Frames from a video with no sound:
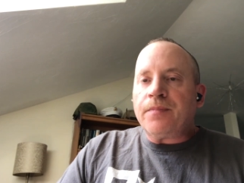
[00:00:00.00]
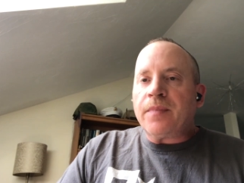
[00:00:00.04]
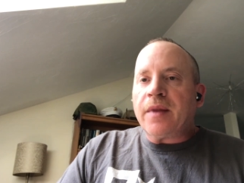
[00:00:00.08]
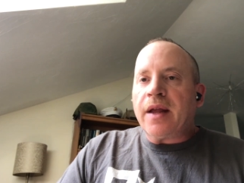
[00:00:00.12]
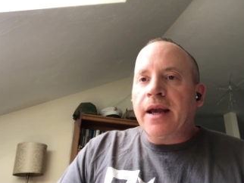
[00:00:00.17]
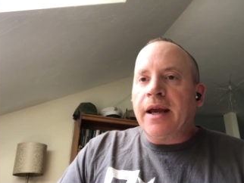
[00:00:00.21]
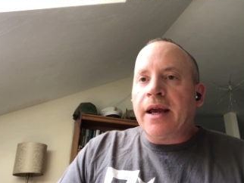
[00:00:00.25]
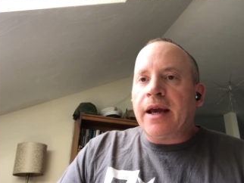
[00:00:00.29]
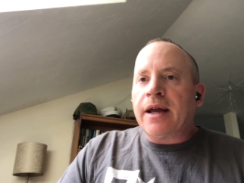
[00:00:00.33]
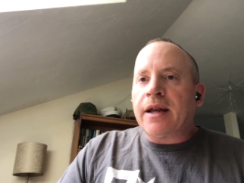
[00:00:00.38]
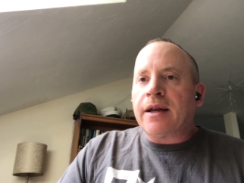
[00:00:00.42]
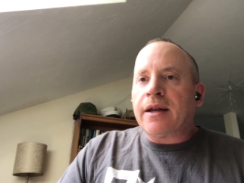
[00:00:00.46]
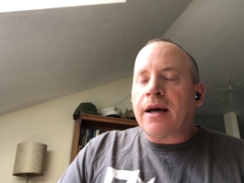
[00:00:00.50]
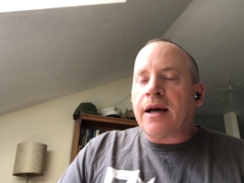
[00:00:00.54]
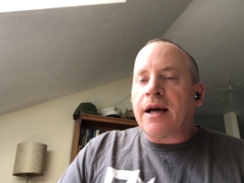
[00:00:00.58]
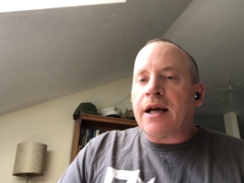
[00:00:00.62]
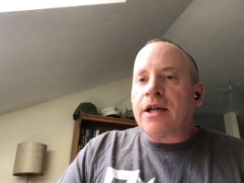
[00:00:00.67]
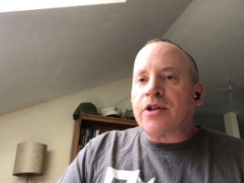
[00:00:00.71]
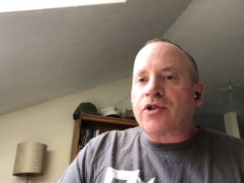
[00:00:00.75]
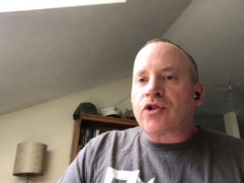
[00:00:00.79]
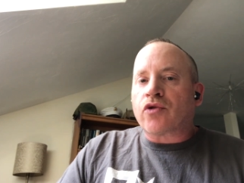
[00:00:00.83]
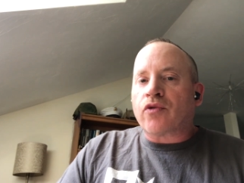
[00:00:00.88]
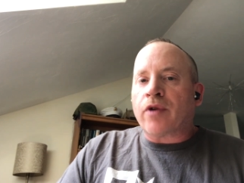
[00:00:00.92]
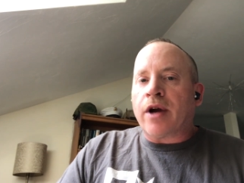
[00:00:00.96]
and
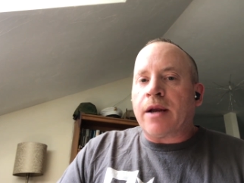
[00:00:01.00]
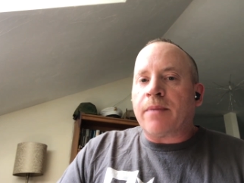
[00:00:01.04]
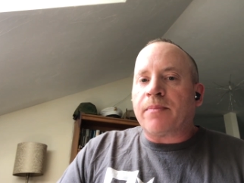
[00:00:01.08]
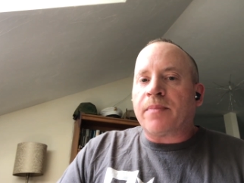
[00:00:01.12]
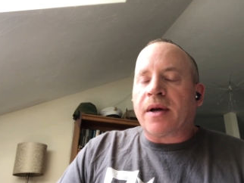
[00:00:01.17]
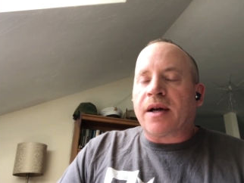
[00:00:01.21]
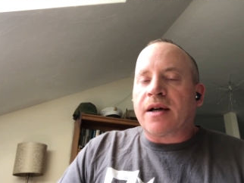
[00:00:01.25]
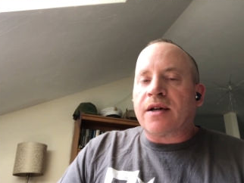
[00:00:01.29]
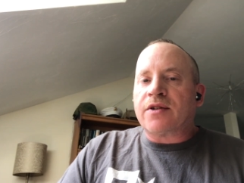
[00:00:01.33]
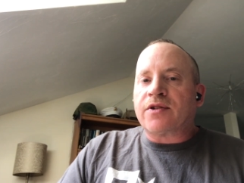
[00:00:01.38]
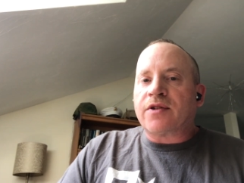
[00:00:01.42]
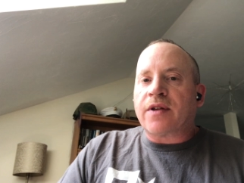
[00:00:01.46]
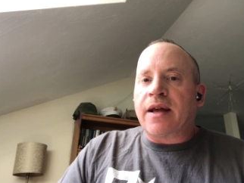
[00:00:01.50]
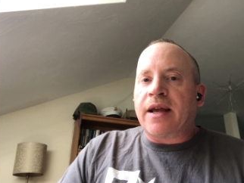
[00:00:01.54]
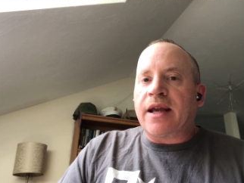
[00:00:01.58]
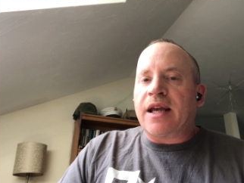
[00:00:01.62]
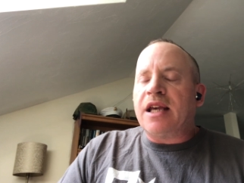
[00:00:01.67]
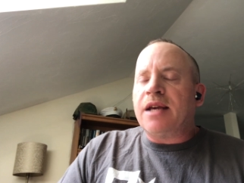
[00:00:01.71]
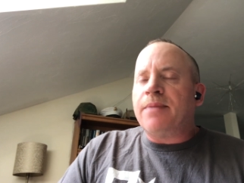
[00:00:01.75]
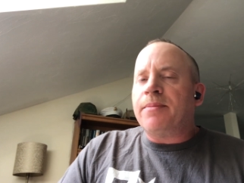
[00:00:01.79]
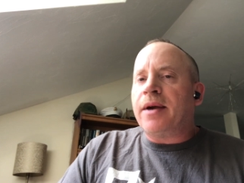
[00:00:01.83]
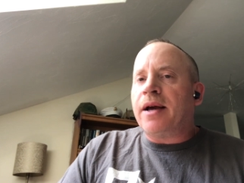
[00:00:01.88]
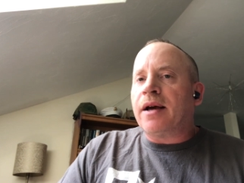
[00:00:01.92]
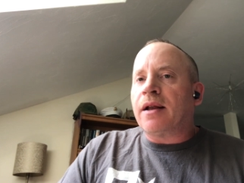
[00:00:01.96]
it's great because they
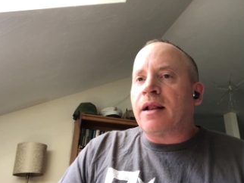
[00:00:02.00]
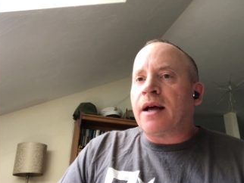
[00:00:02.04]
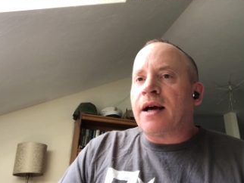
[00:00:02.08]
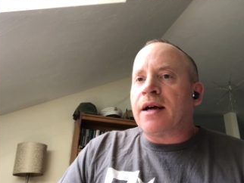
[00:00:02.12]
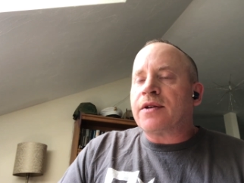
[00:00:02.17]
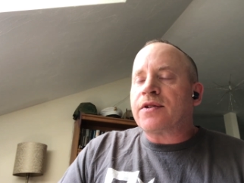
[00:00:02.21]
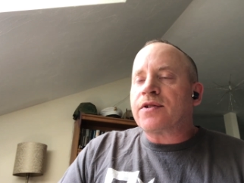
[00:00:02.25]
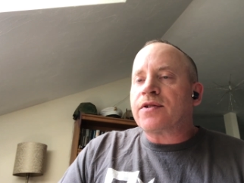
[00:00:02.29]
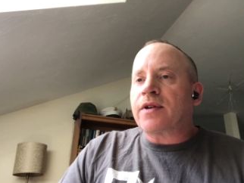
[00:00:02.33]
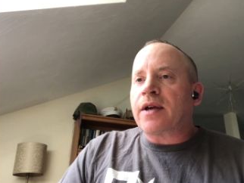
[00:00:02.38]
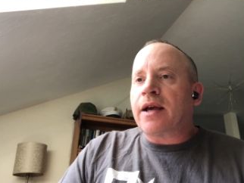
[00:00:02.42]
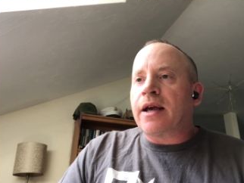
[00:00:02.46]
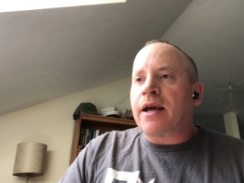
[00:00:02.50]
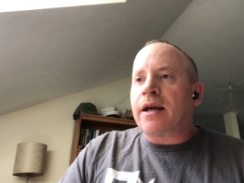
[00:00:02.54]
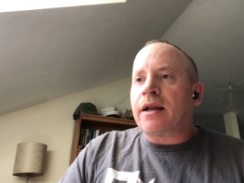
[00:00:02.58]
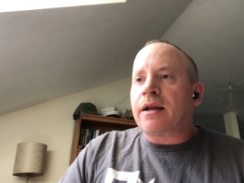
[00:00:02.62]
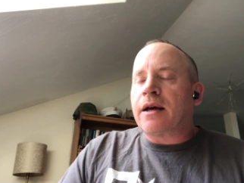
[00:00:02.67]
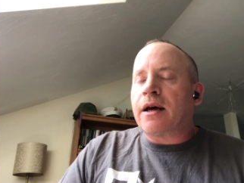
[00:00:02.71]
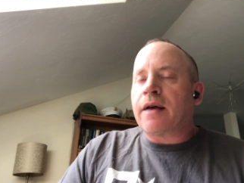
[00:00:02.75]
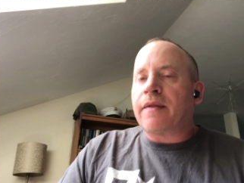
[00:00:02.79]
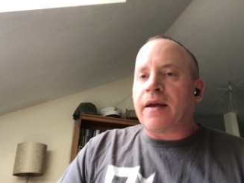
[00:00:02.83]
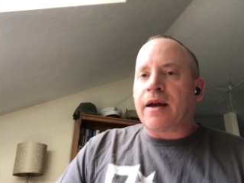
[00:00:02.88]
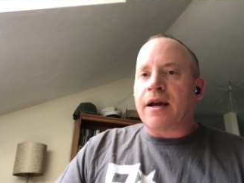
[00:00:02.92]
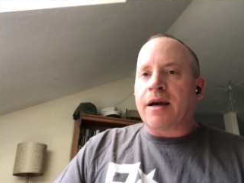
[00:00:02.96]
email us and
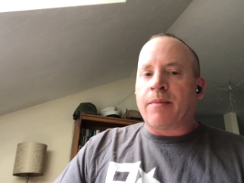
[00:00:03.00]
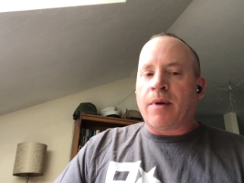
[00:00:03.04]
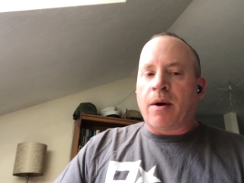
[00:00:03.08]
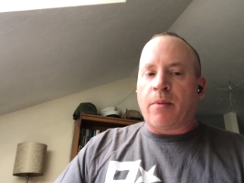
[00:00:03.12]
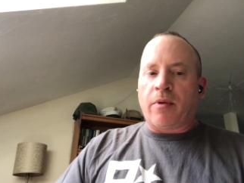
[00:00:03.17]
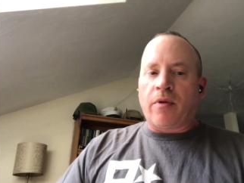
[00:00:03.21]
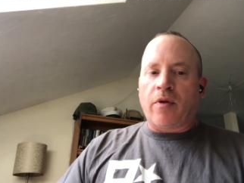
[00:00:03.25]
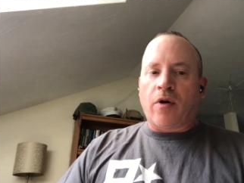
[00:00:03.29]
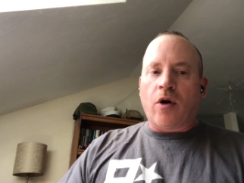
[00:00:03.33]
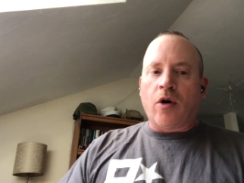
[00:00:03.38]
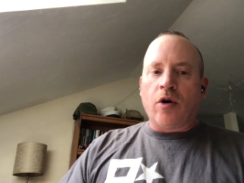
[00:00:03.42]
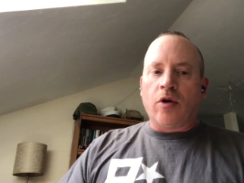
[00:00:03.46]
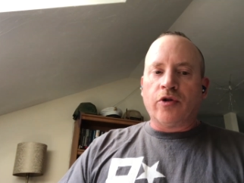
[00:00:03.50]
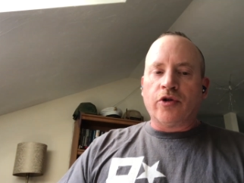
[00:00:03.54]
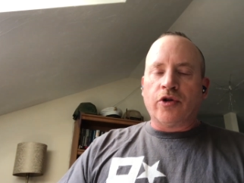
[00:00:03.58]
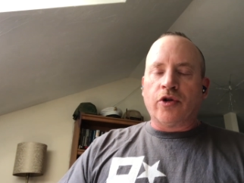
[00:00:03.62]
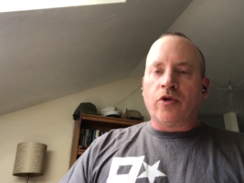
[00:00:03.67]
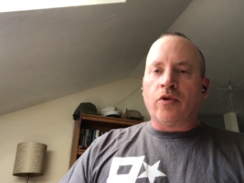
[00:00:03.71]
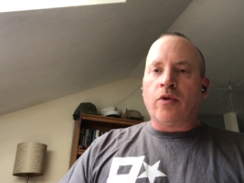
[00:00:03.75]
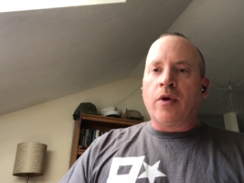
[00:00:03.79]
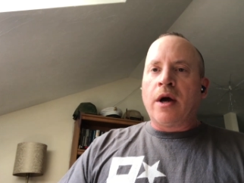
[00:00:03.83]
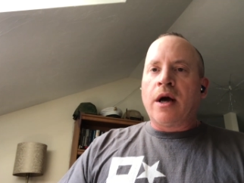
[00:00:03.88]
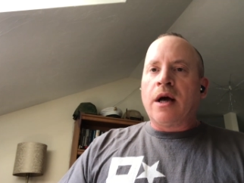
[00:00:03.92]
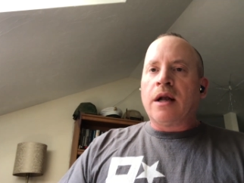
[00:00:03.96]
they come up with a whole
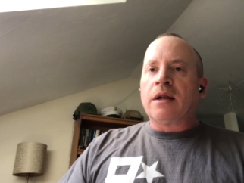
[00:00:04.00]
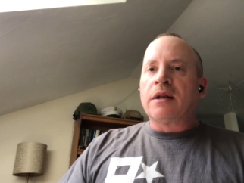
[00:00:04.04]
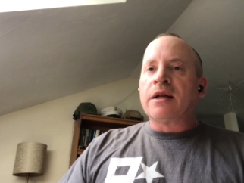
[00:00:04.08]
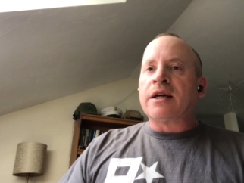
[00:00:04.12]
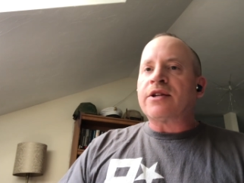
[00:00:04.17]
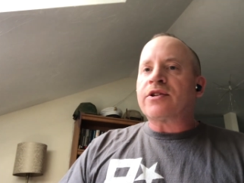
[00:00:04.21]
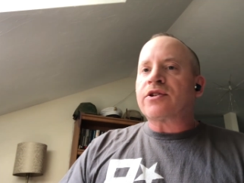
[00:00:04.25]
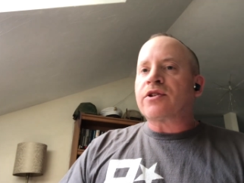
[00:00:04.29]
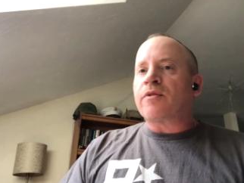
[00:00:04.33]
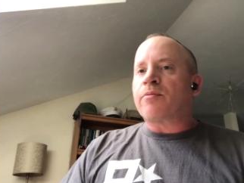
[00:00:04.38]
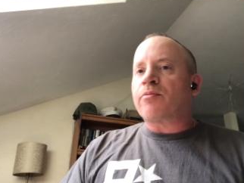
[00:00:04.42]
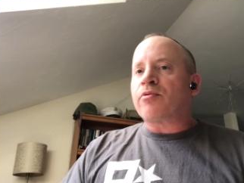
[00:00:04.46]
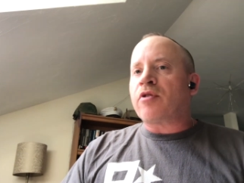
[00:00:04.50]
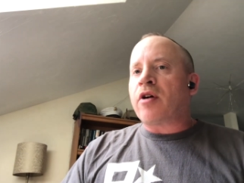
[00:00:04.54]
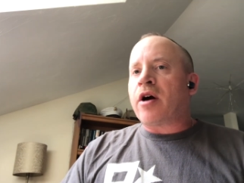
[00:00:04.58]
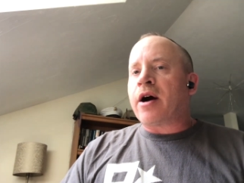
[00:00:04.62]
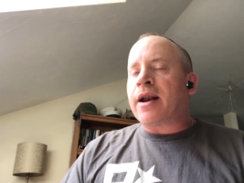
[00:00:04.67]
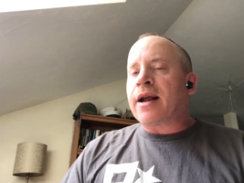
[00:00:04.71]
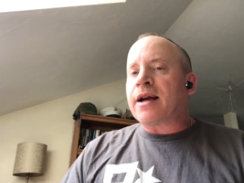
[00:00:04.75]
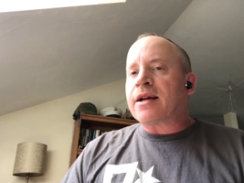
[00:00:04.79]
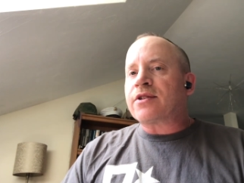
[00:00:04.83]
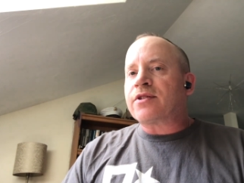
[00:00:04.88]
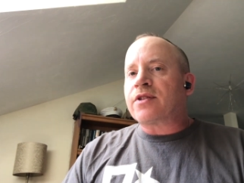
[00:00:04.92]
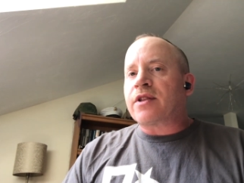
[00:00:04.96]
new list of
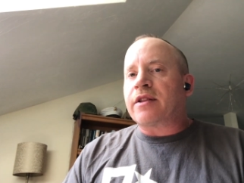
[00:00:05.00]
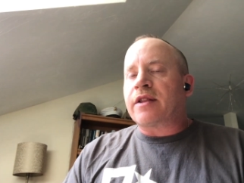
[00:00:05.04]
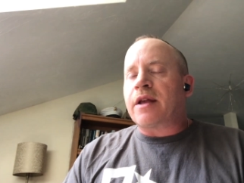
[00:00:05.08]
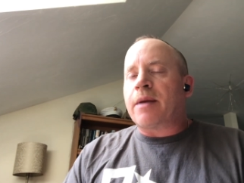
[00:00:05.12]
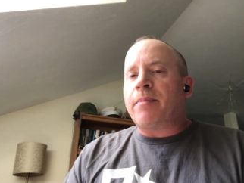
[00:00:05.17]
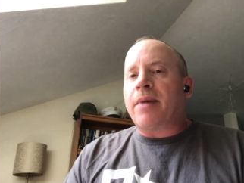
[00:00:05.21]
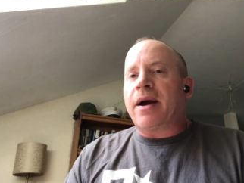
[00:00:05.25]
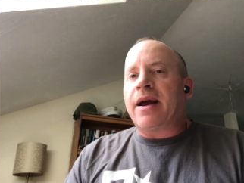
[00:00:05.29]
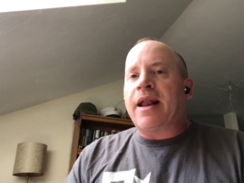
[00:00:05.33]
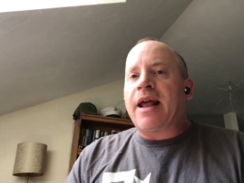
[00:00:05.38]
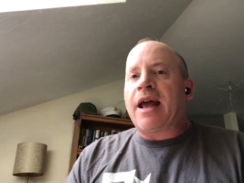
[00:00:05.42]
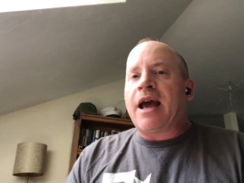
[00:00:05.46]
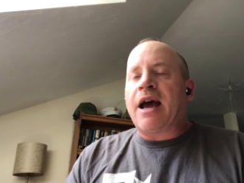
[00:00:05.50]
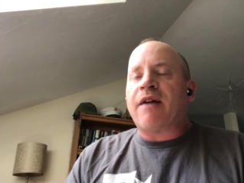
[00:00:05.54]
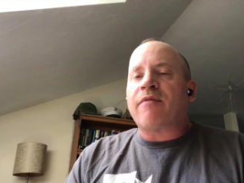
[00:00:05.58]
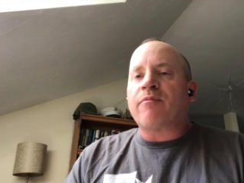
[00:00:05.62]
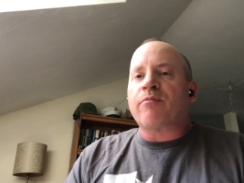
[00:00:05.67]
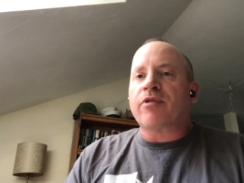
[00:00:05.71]
products that they might have,